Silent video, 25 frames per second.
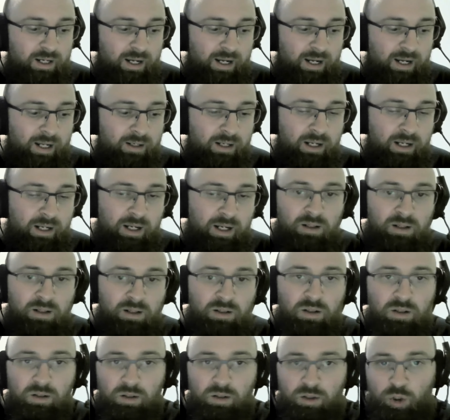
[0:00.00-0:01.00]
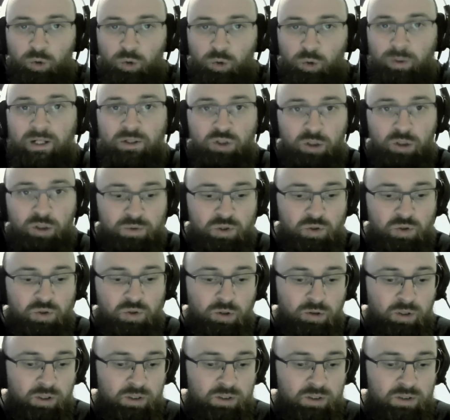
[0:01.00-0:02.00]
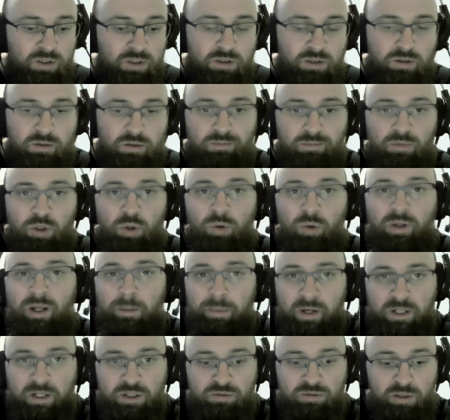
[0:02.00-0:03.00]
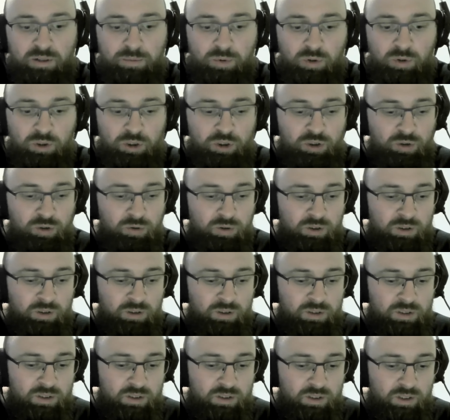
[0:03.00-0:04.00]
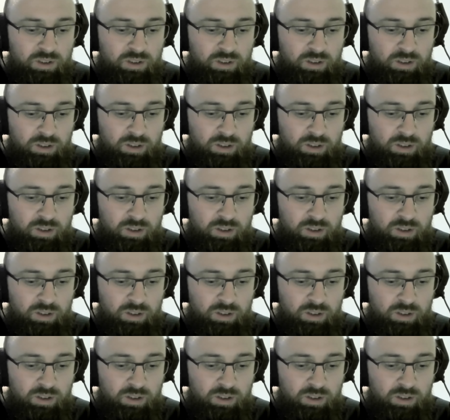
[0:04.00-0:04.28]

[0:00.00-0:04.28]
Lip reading: And then who are their top scorers? Who are their best 3-point shooters?